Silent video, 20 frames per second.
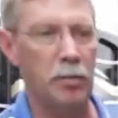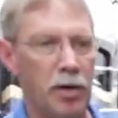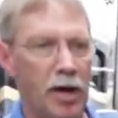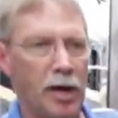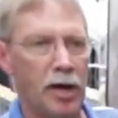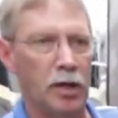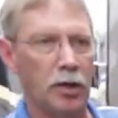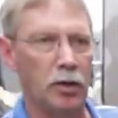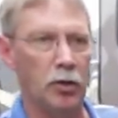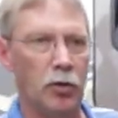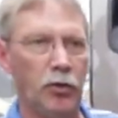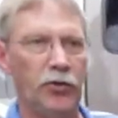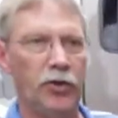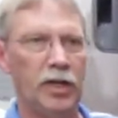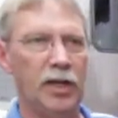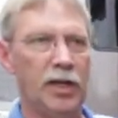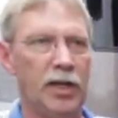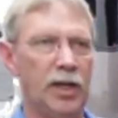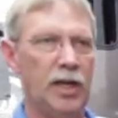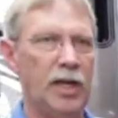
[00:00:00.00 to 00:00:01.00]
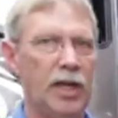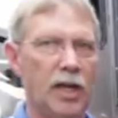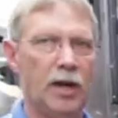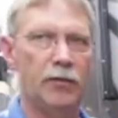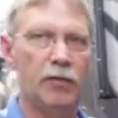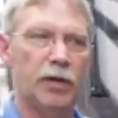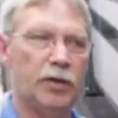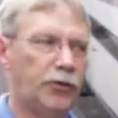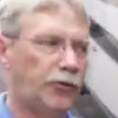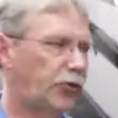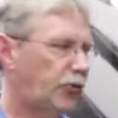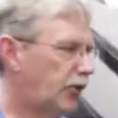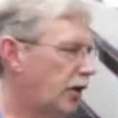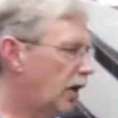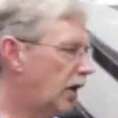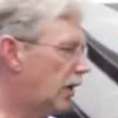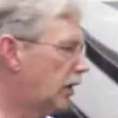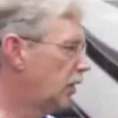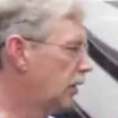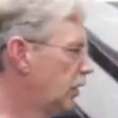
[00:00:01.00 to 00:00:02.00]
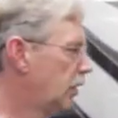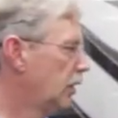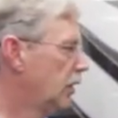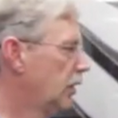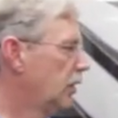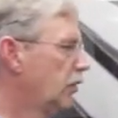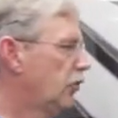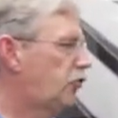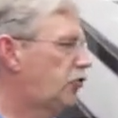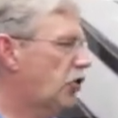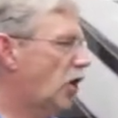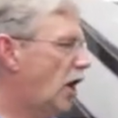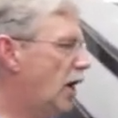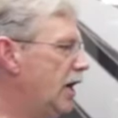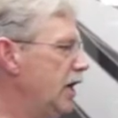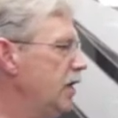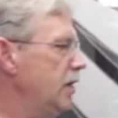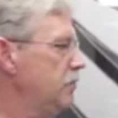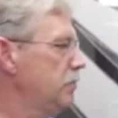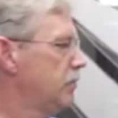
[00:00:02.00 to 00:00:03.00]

about it losing any of its shine.